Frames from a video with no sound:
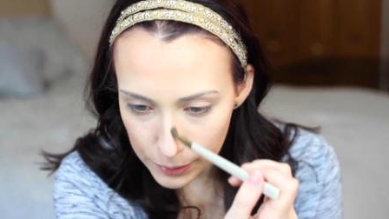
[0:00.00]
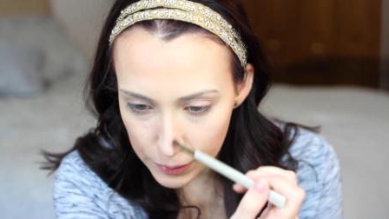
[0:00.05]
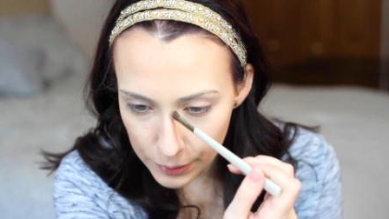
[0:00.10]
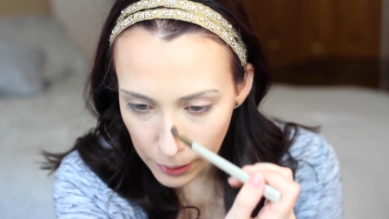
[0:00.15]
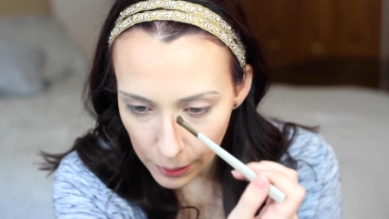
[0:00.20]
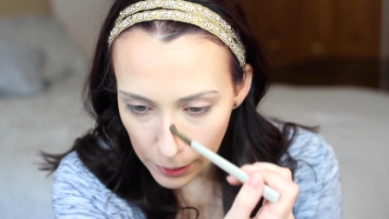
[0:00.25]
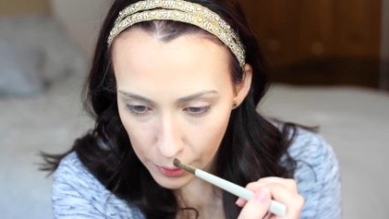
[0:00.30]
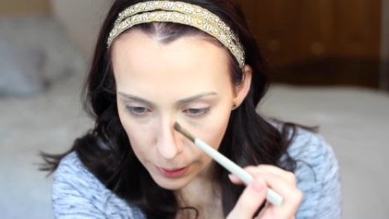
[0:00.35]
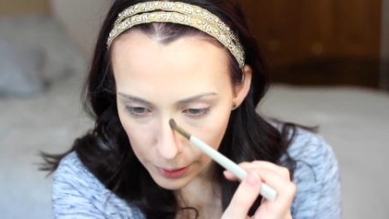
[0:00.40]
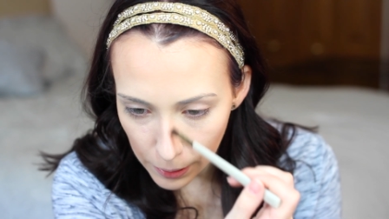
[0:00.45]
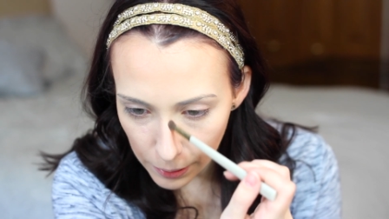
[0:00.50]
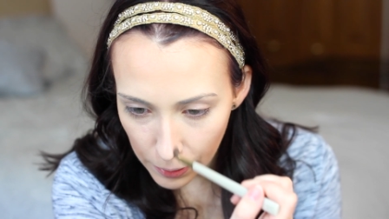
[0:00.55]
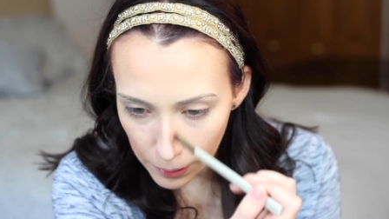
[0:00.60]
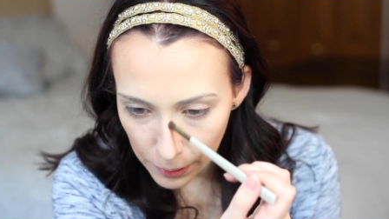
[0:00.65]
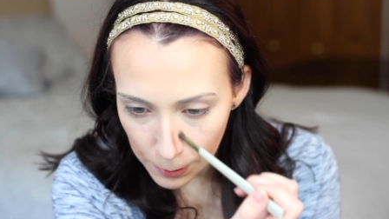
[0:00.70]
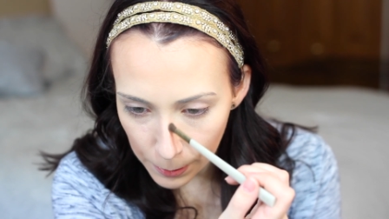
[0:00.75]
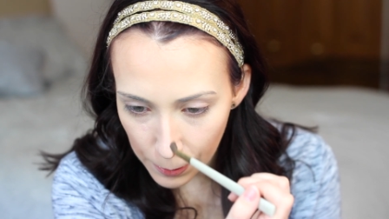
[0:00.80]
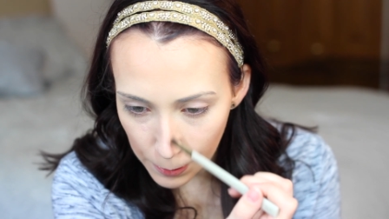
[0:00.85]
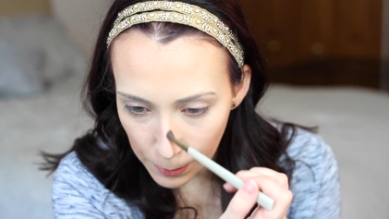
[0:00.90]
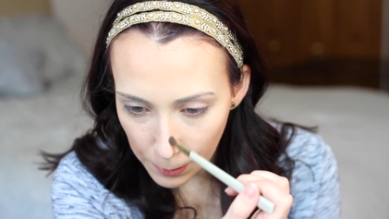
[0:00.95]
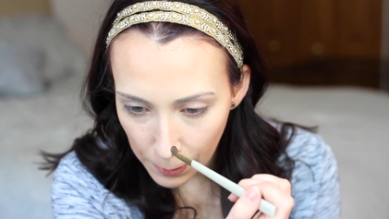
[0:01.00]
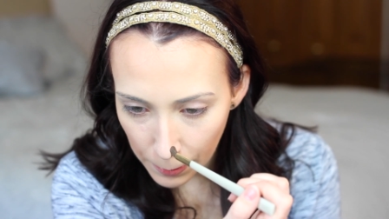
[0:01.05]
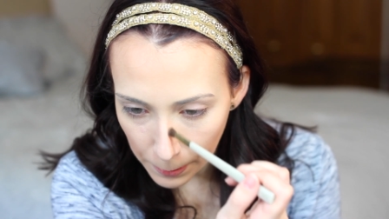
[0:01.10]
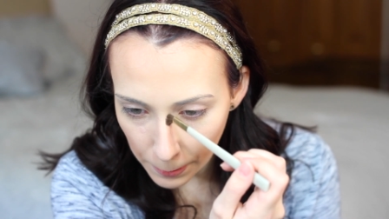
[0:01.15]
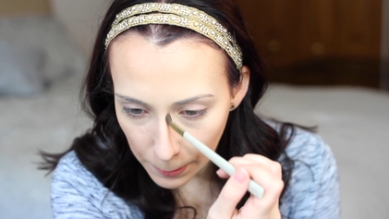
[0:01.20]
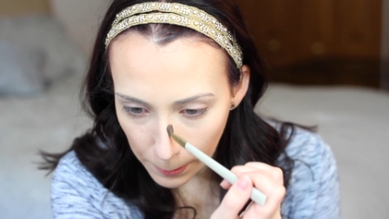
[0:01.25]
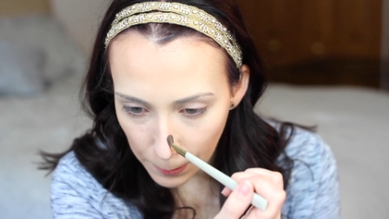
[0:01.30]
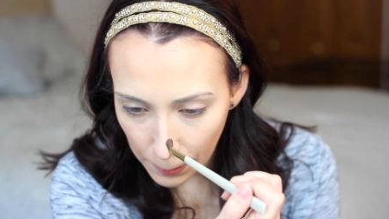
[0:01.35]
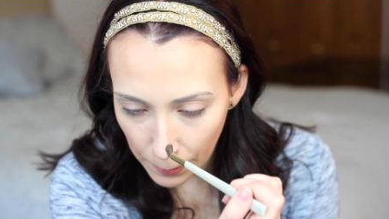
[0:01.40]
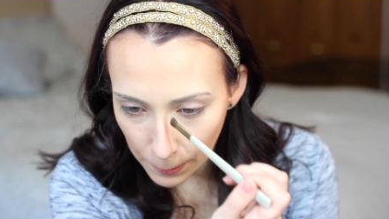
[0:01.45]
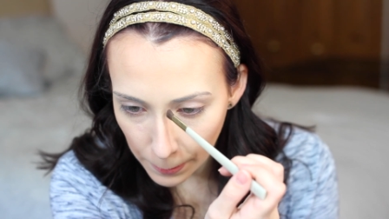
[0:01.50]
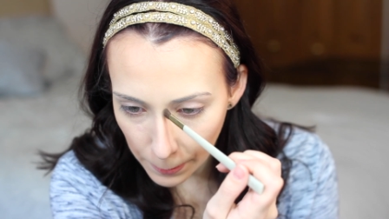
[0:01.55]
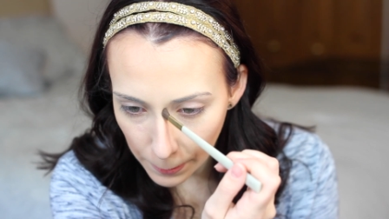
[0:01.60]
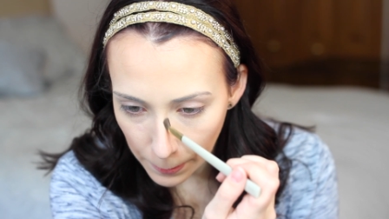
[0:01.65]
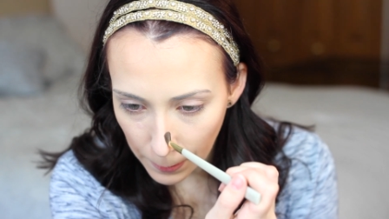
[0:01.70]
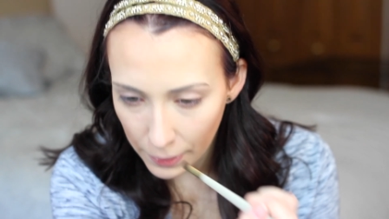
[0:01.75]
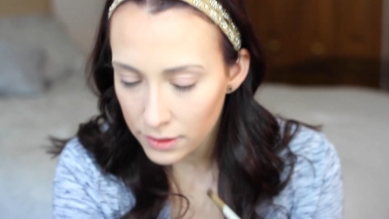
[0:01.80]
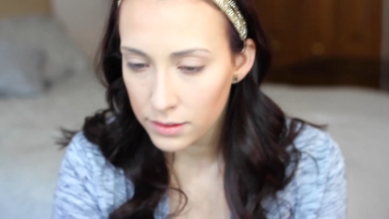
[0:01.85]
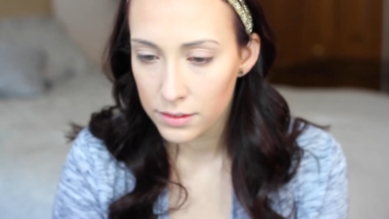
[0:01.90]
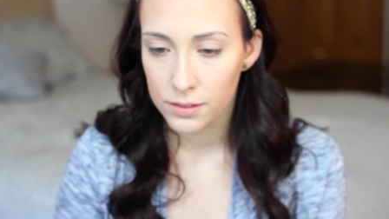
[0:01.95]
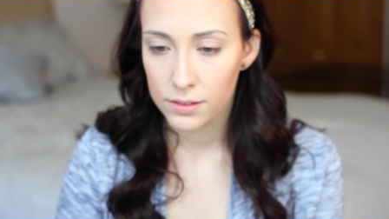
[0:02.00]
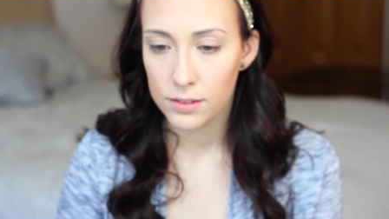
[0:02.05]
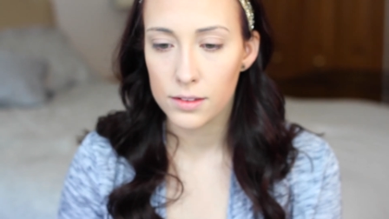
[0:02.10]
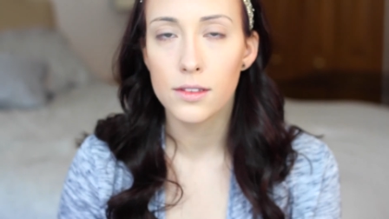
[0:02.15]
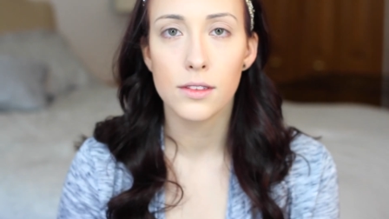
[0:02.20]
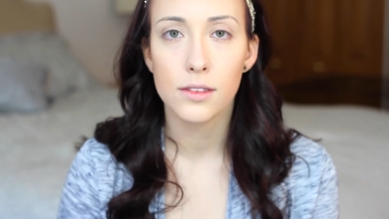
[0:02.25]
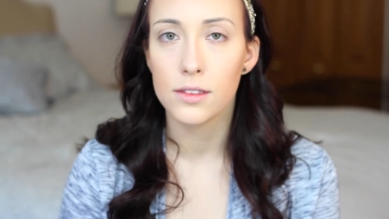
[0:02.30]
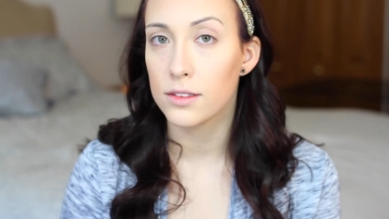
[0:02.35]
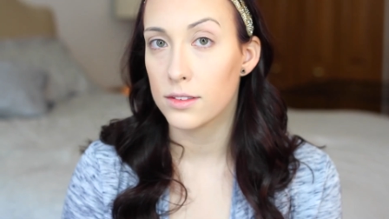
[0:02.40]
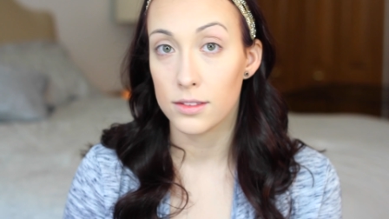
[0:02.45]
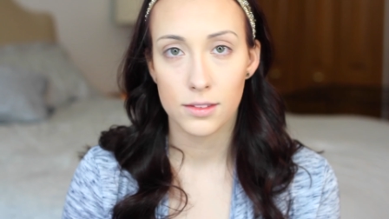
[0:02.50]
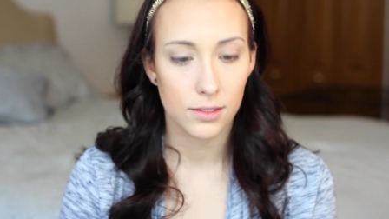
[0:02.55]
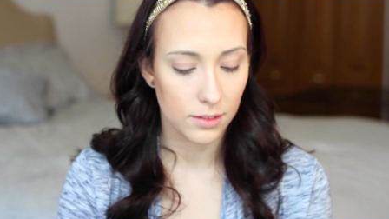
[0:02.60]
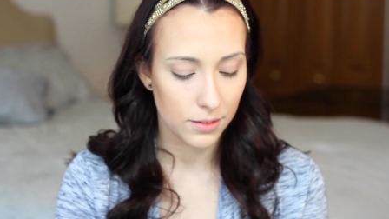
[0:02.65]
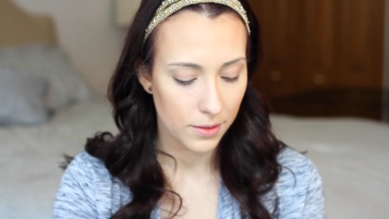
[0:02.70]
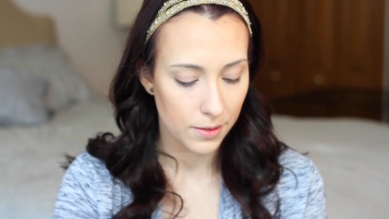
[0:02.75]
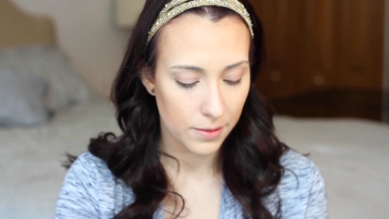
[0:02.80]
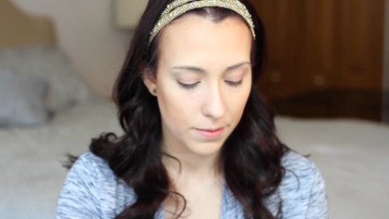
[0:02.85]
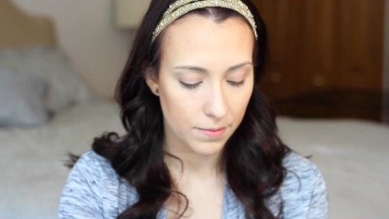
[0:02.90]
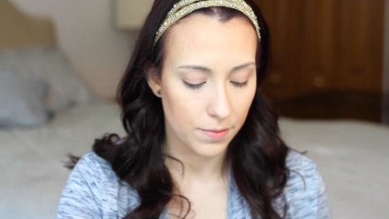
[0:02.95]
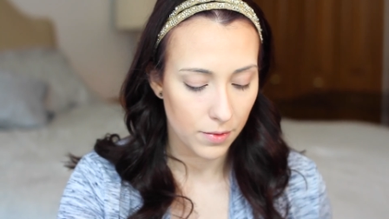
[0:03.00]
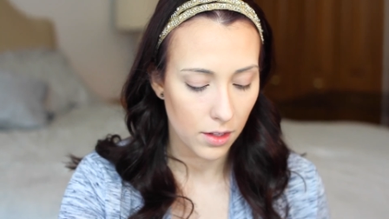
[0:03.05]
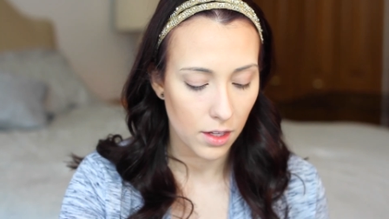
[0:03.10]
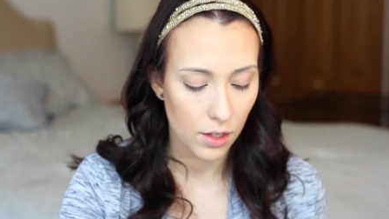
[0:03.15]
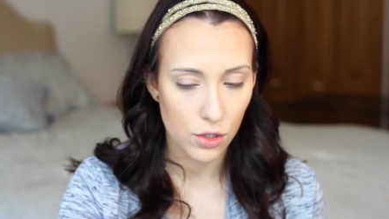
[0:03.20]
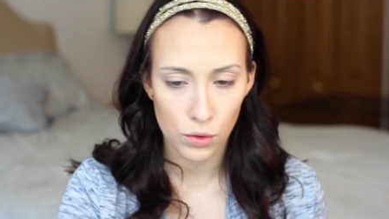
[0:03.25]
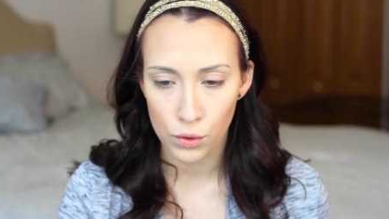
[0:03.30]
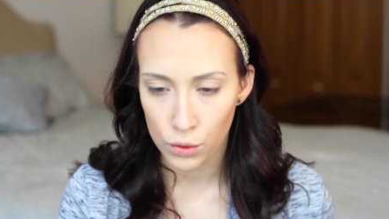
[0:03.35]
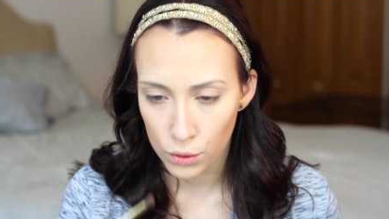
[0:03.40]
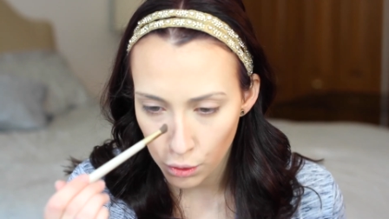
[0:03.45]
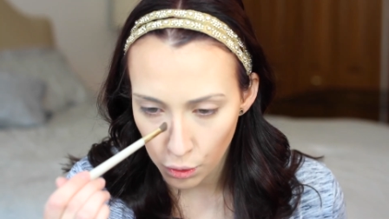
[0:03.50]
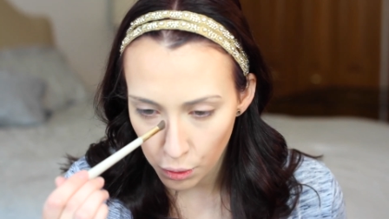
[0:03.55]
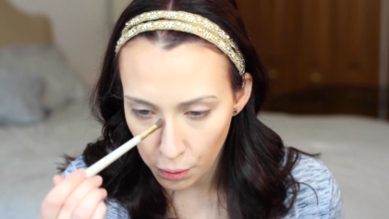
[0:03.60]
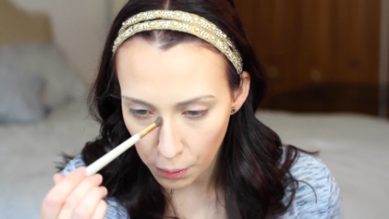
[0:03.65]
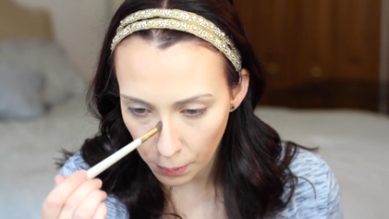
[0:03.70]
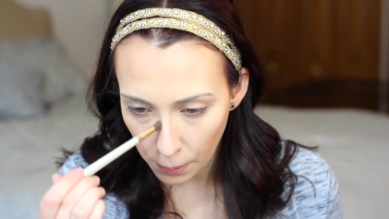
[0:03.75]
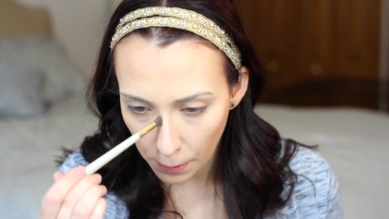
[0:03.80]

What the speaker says: This is just a random one from Estee Lauder, and I'm using that Pixi bronzer again.